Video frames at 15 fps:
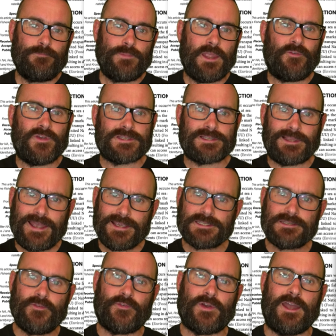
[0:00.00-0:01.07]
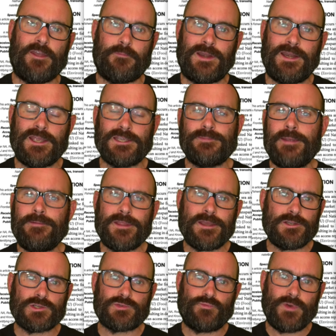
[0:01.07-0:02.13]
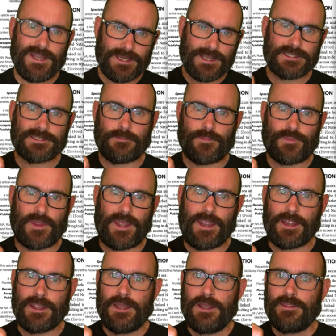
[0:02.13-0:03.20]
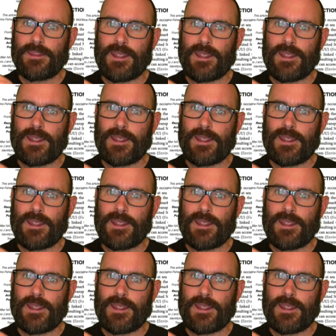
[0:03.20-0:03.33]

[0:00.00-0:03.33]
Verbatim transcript: If it's less than five minutes, maybe they're just reading something,